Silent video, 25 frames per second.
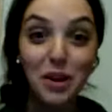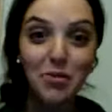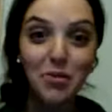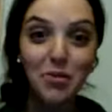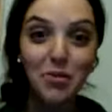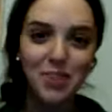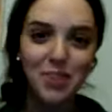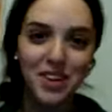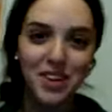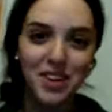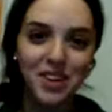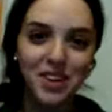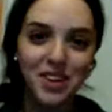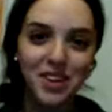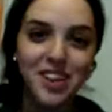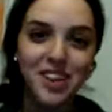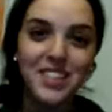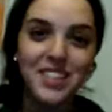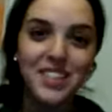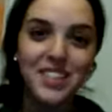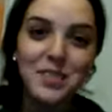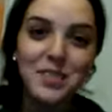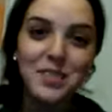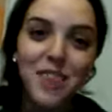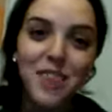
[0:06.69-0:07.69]
women across
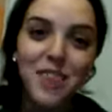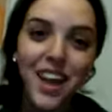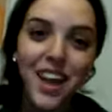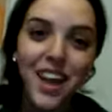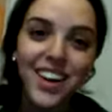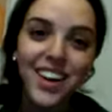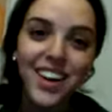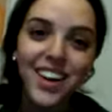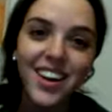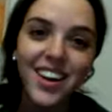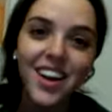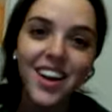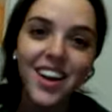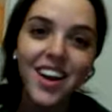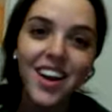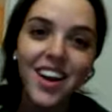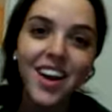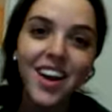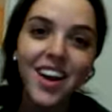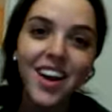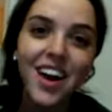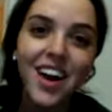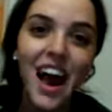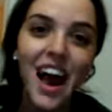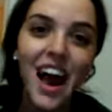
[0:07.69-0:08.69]
the planet,
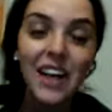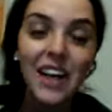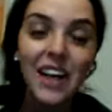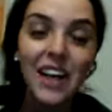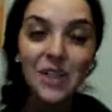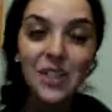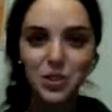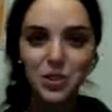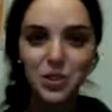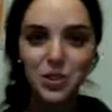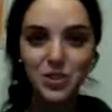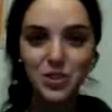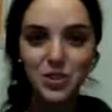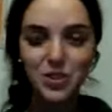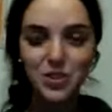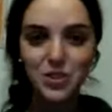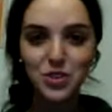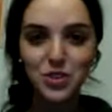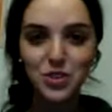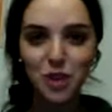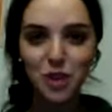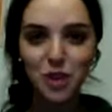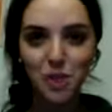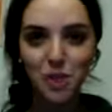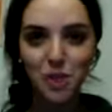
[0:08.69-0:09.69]
I choose to do
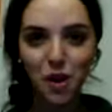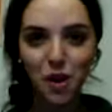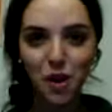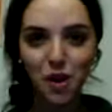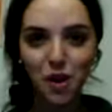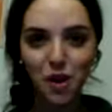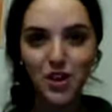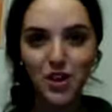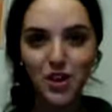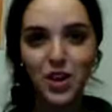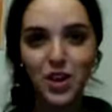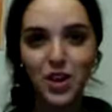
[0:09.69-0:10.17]
my part